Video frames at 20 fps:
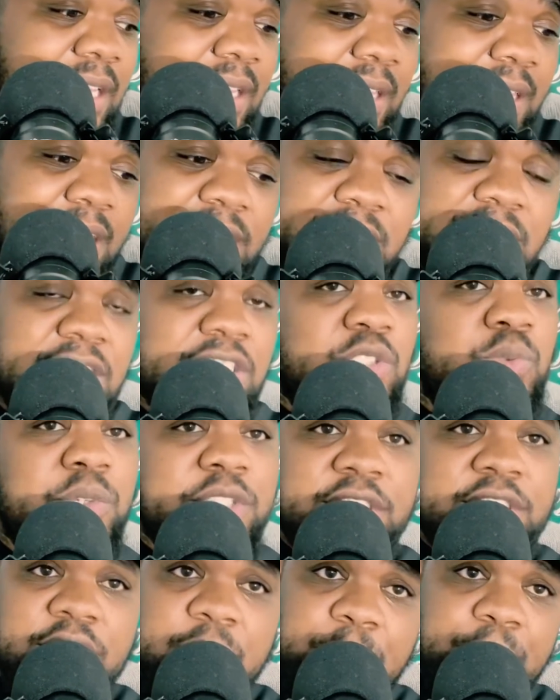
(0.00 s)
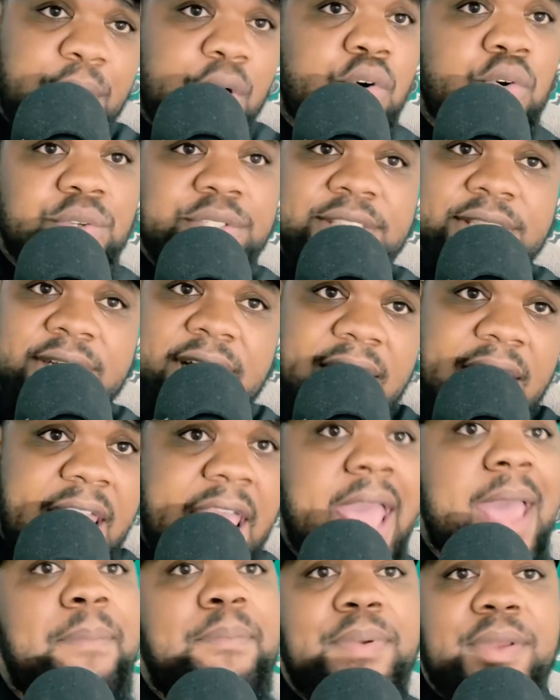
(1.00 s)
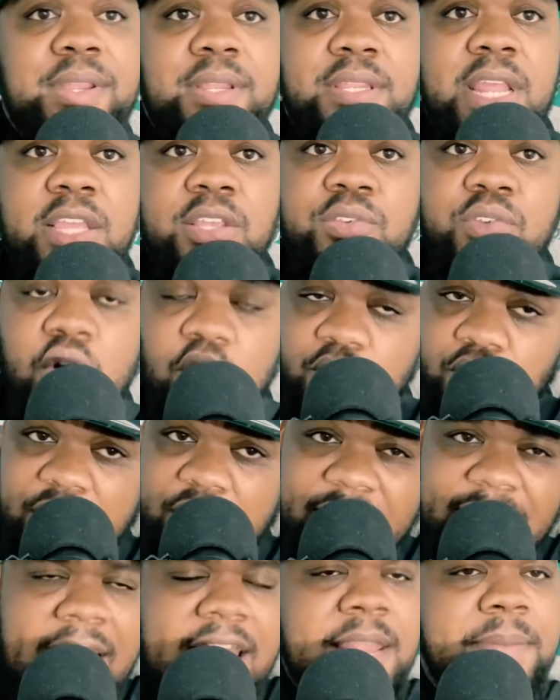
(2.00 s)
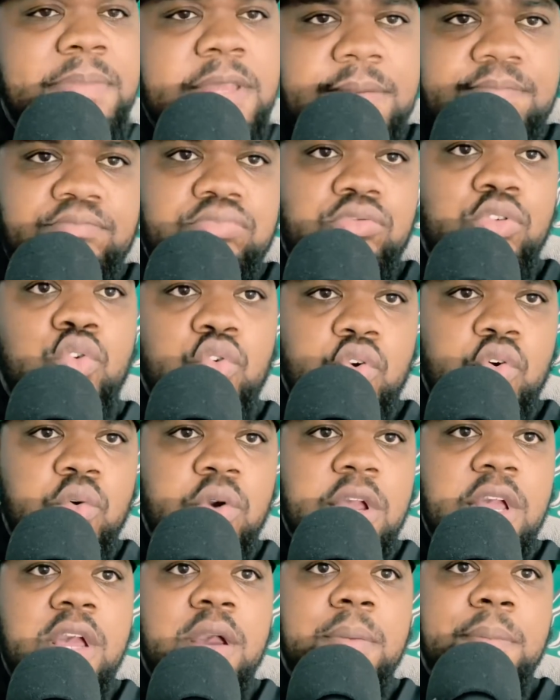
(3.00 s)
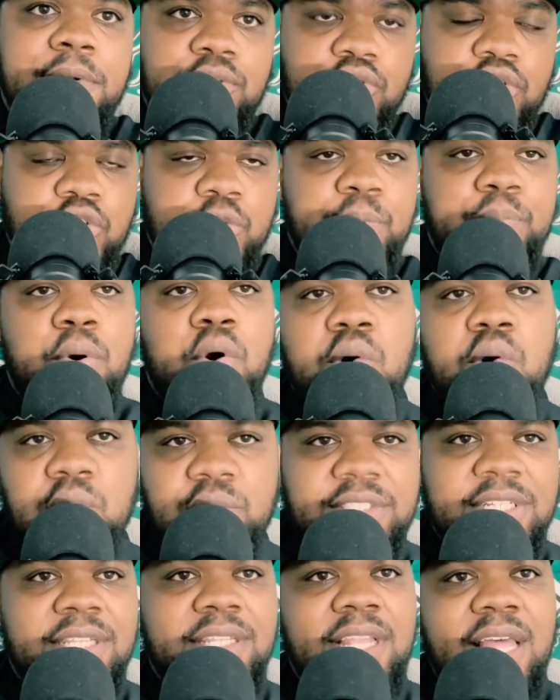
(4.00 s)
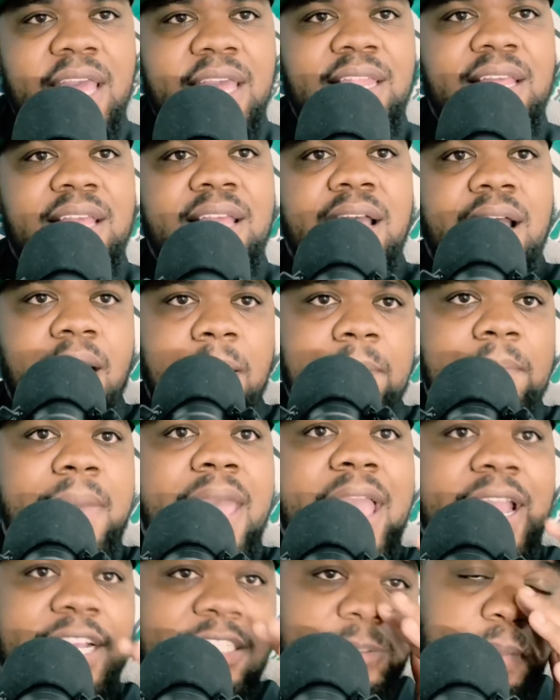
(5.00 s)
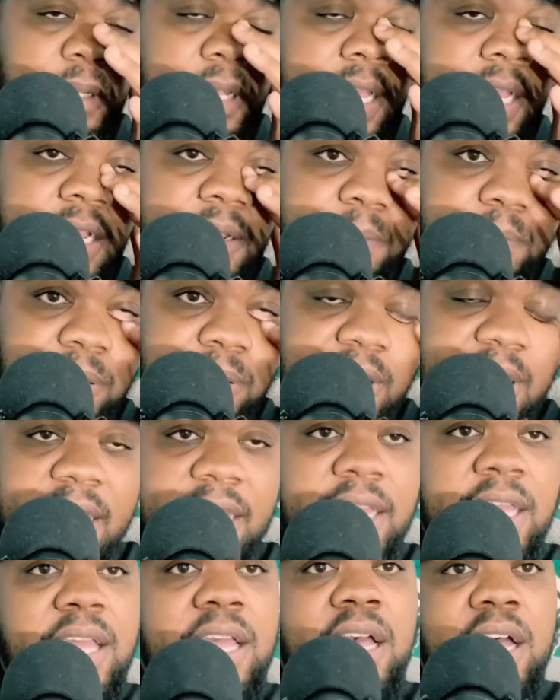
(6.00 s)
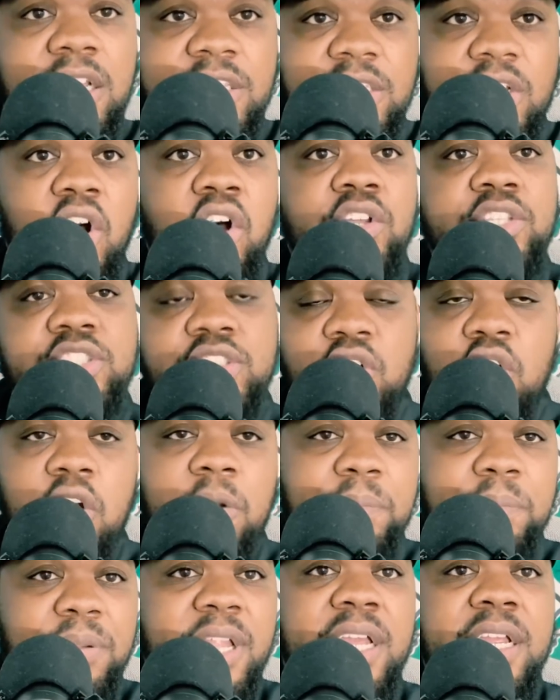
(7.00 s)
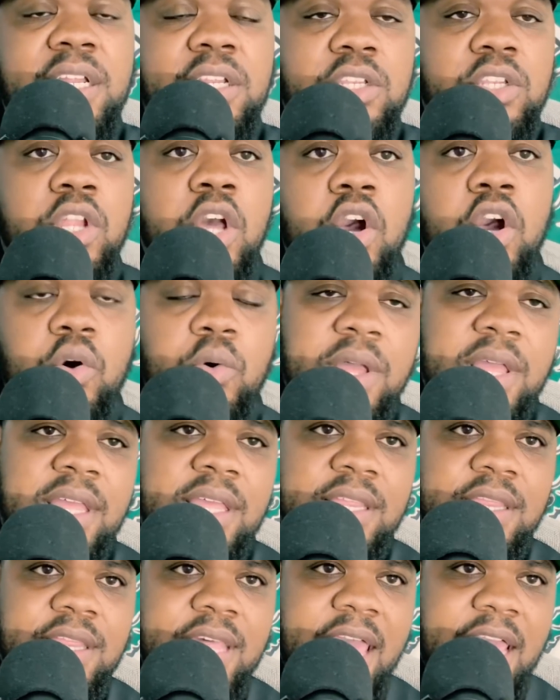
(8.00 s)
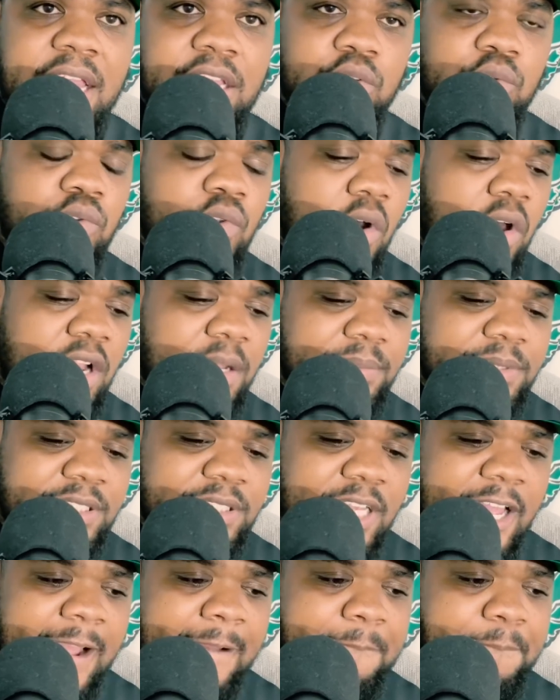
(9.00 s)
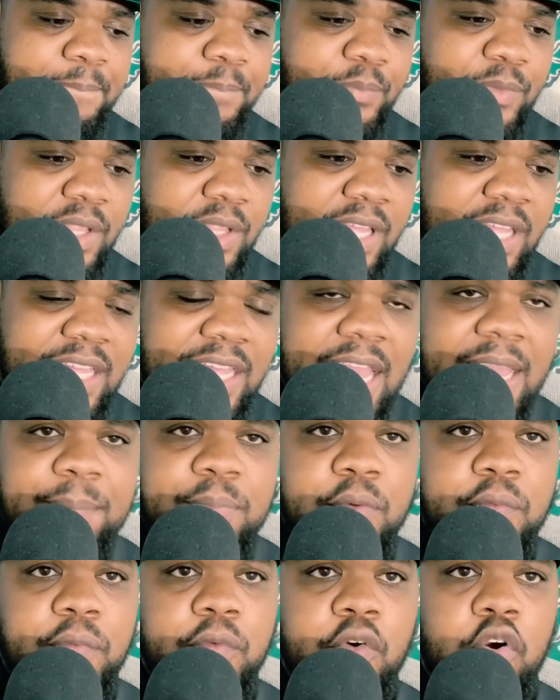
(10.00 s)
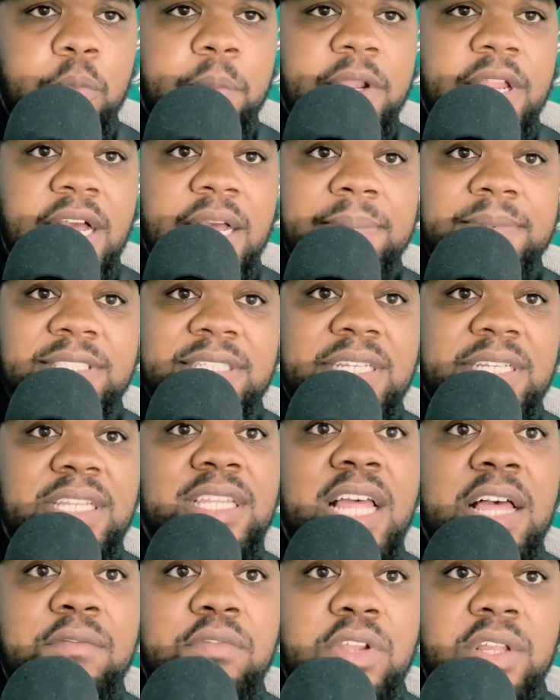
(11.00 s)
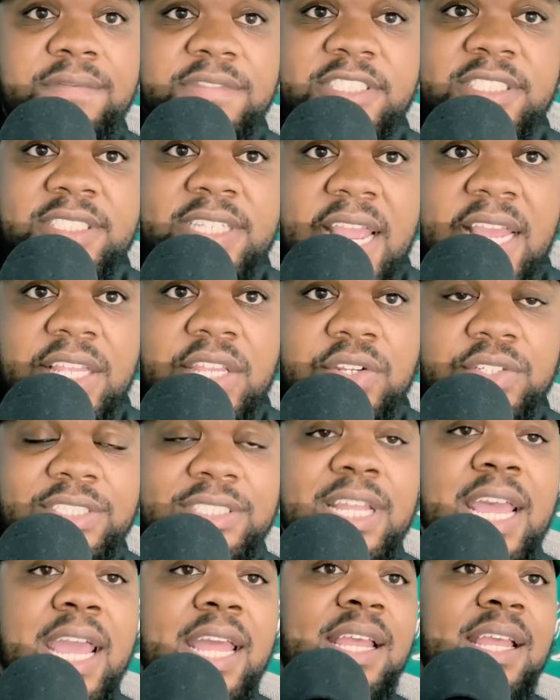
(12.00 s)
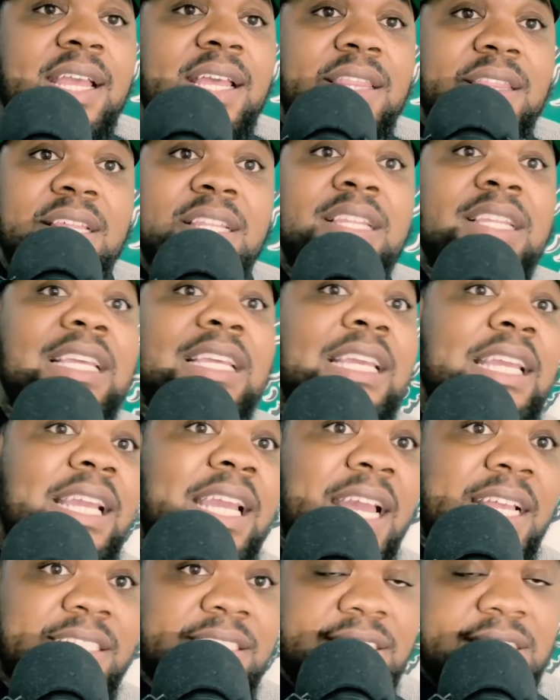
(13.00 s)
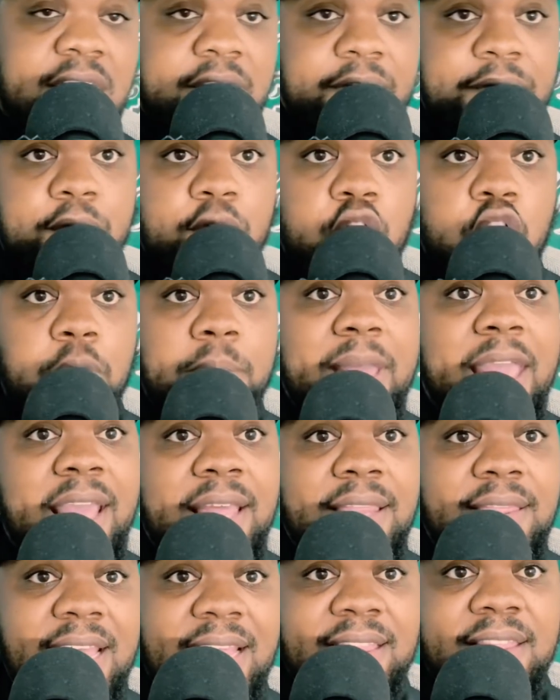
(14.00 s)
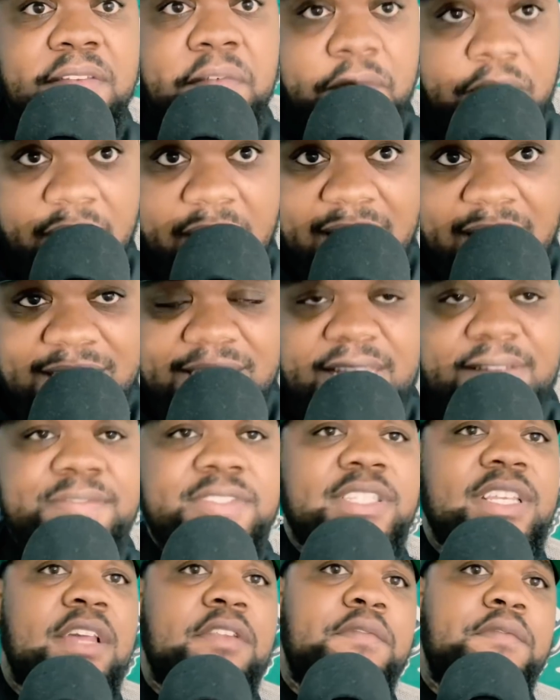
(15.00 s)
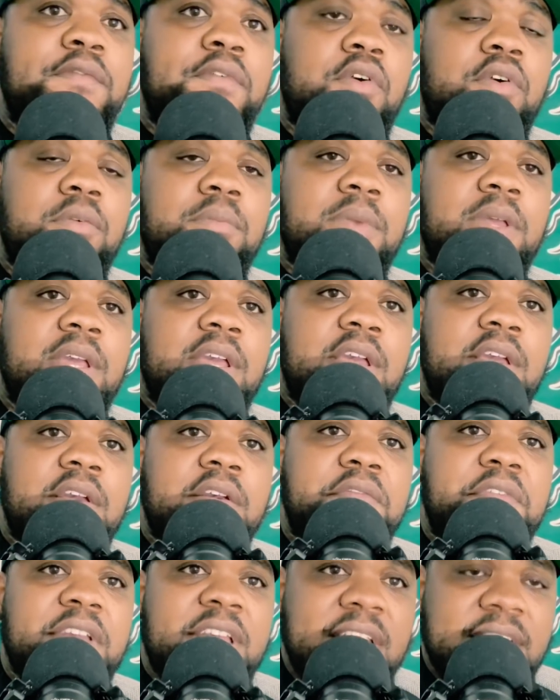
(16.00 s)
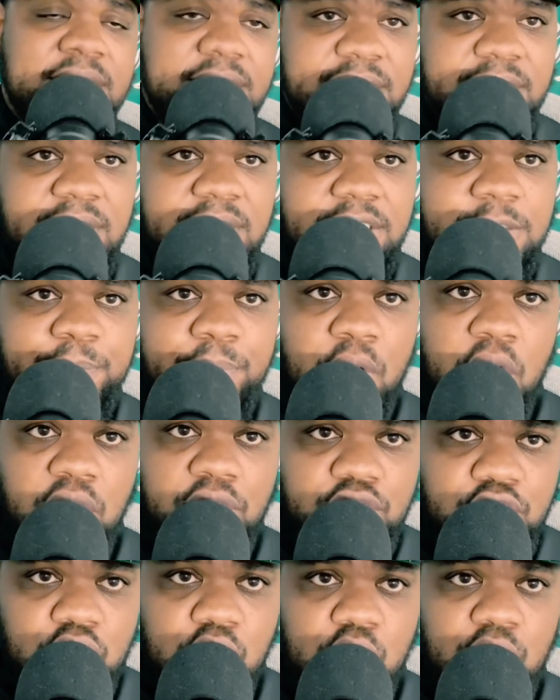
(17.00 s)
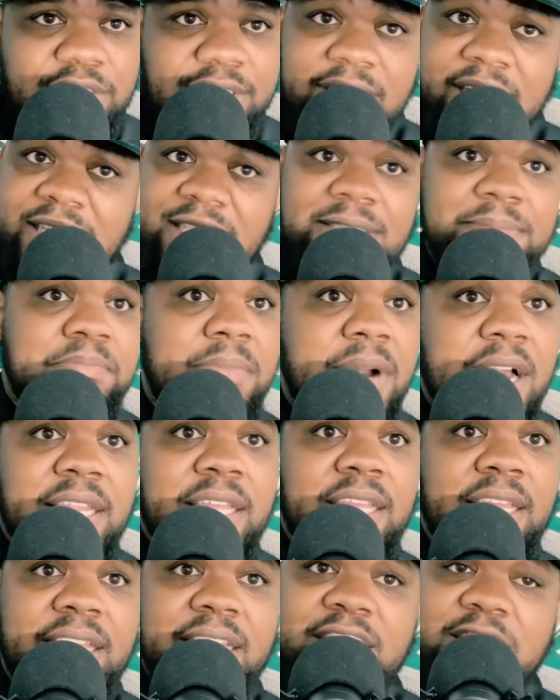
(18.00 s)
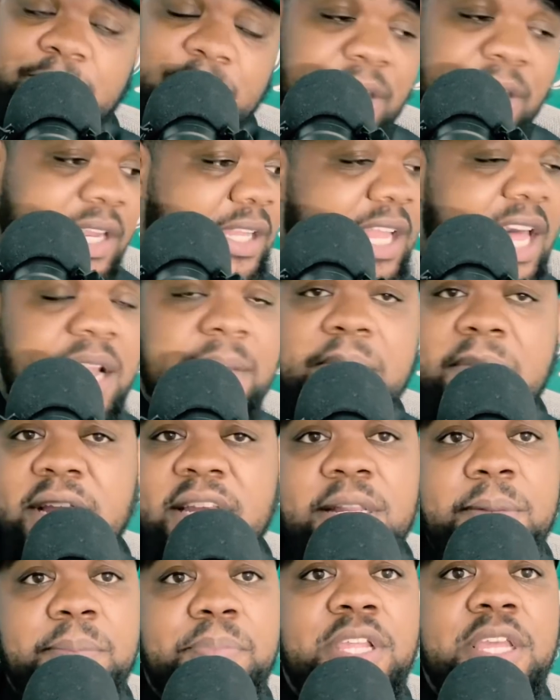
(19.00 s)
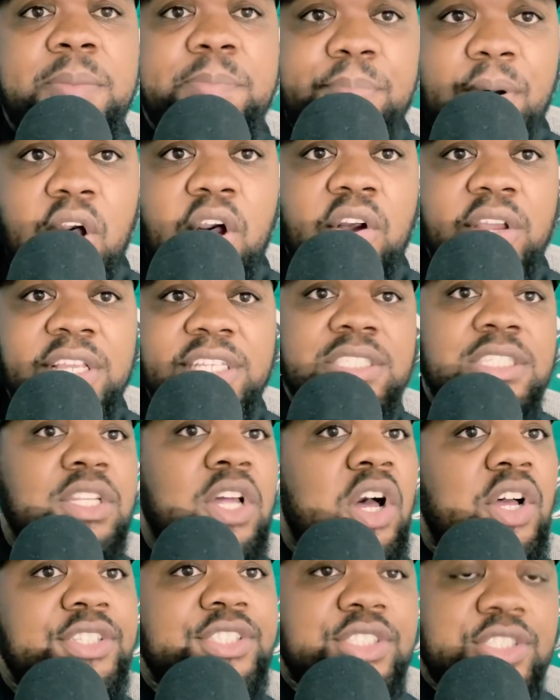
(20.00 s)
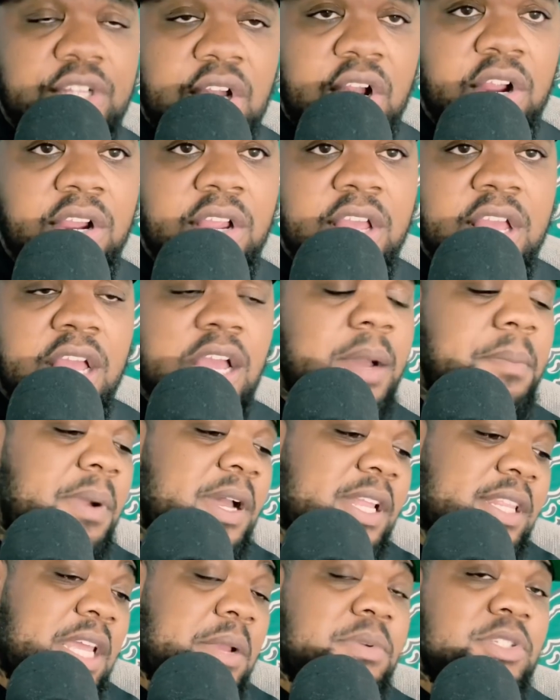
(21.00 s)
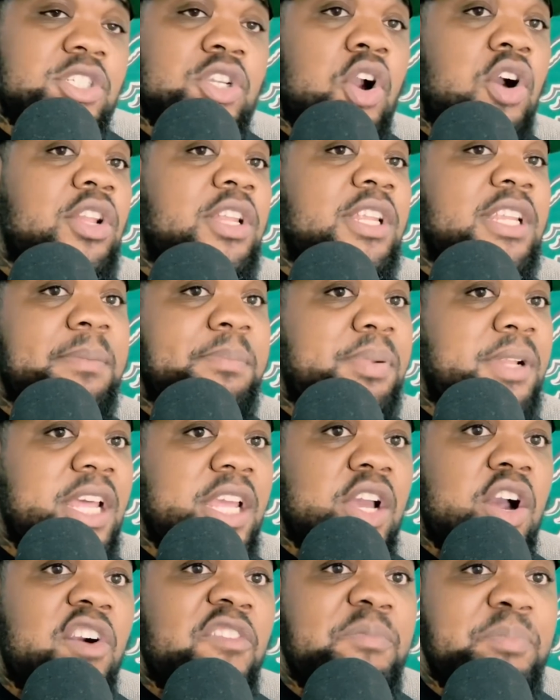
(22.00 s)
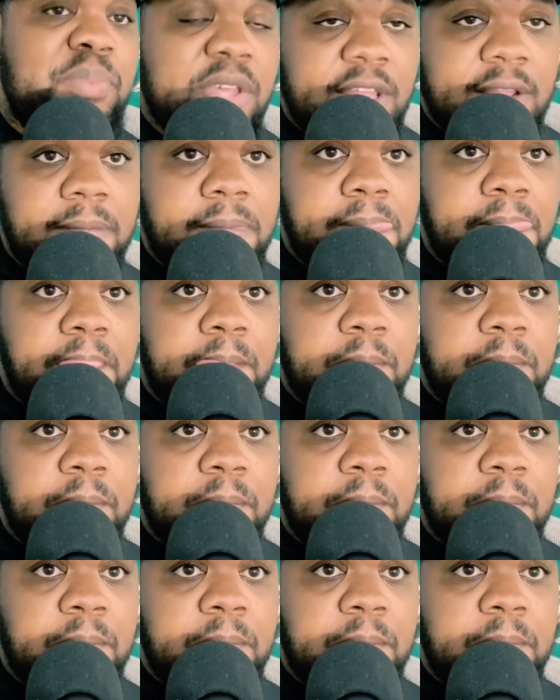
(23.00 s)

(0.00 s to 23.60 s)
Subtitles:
This is what's supposed to happen. Now, you know, you ain't got to be brutal, but you're supposed to let a max player play, an all-star player know that, you know what I'm saying, he ain't performing up to the level of standards that the league has set for him and that the fans have set for him. For instance, Paul George gets money. He gets paid a lot of money to play ball. He's an all-star, but they was calling him Playoff P.